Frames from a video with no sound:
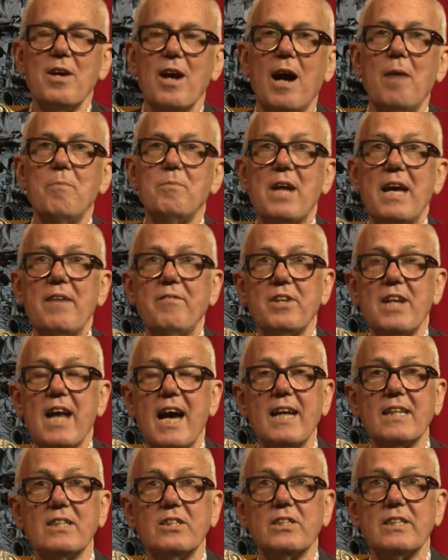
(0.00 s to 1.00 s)
I'm David
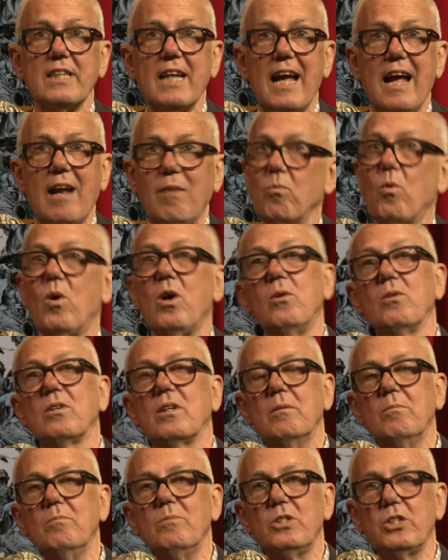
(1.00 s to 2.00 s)
Hunt, and
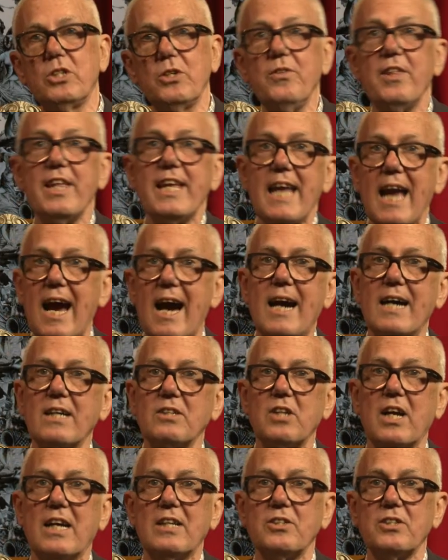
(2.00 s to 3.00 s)
welcome to The
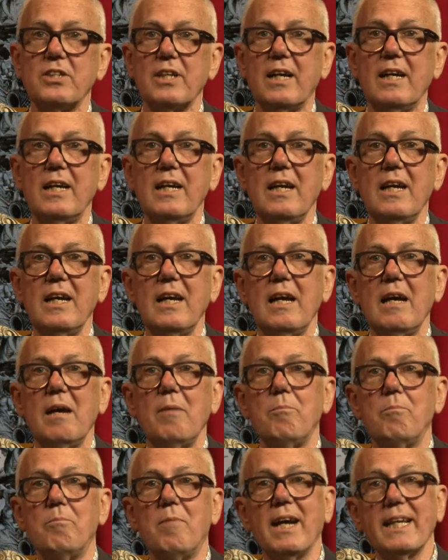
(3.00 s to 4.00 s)
Art Hunter.
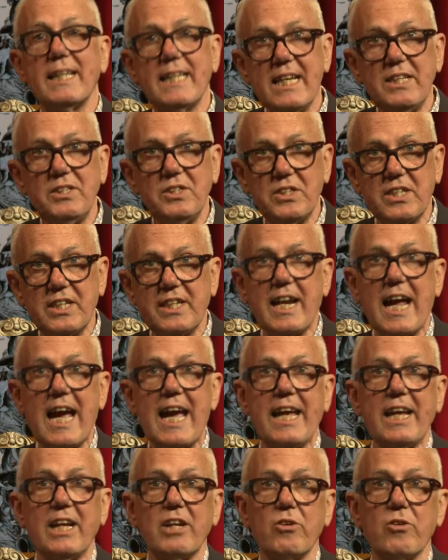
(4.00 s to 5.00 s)
My guest
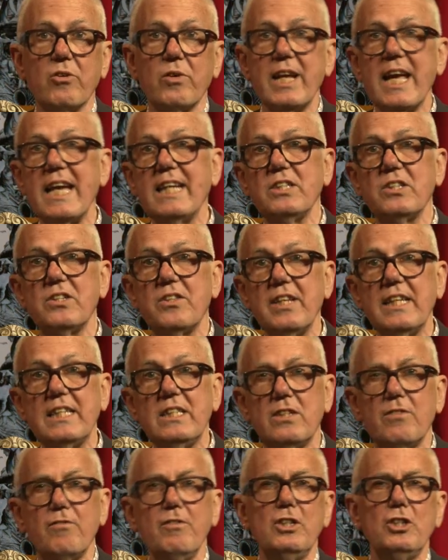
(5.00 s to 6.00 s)
today creates
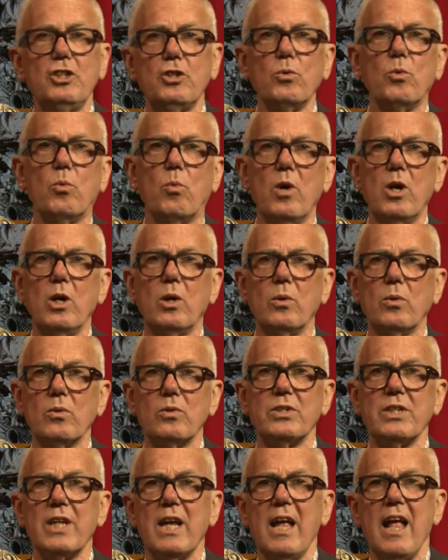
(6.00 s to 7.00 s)
these visual
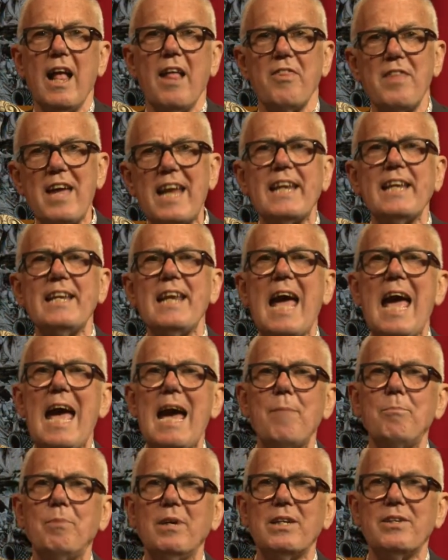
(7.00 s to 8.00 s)
worlds that
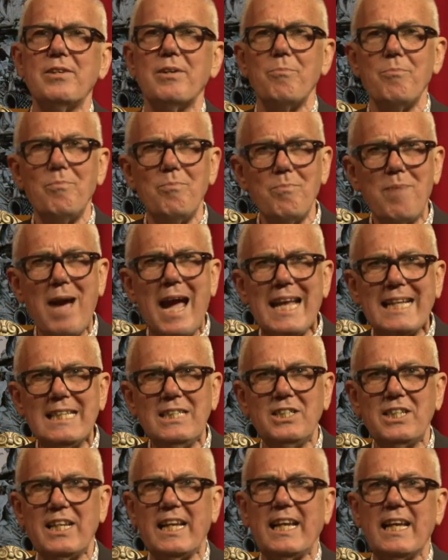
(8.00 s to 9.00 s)
inhabit
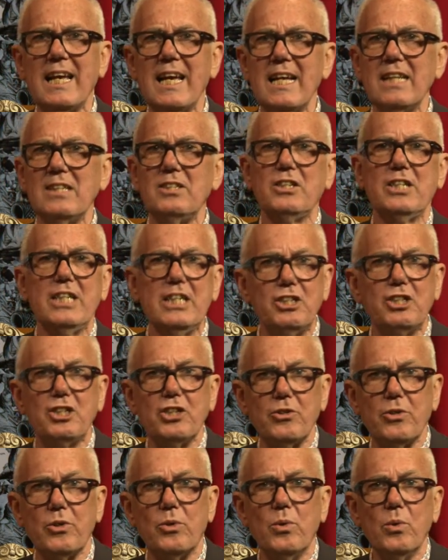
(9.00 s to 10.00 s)
painting,
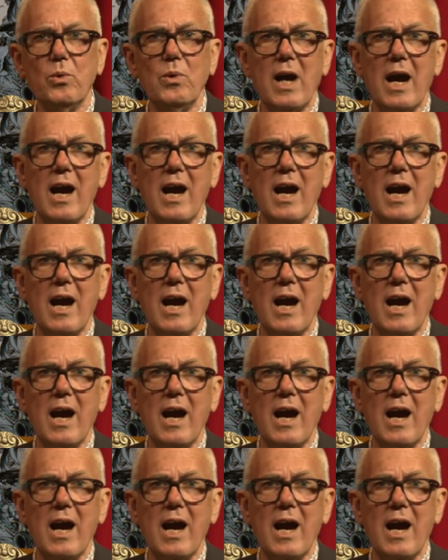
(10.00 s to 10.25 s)
digital,